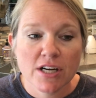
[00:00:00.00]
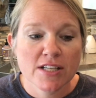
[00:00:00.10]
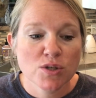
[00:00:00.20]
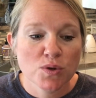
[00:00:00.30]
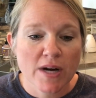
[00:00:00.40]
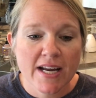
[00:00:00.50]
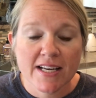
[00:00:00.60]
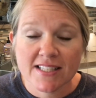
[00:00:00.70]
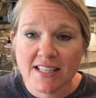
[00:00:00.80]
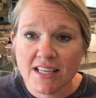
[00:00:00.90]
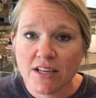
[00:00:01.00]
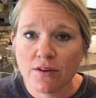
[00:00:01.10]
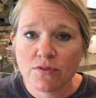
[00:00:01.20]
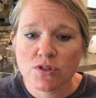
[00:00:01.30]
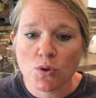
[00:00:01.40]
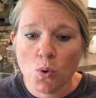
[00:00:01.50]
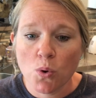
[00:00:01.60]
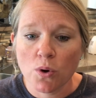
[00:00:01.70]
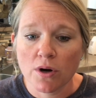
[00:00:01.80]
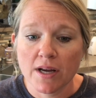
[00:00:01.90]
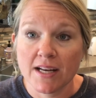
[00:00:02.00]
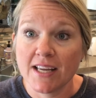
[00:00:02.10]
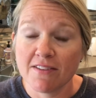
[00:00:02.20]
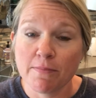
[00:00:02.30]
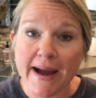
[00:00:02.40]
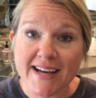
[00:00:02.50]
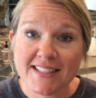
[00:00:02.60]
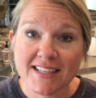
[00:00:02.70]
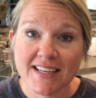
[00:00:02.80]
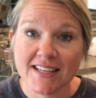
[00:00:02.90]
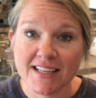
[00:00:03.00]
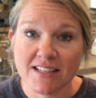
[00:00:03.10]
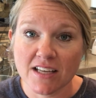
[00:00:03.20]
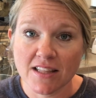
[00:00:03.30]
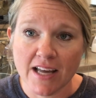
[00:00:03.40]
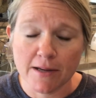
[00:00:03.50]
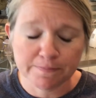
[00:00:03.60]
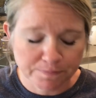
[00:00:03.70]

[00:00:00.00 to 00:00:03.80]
It's great as gifts or in a gift basket, things like that.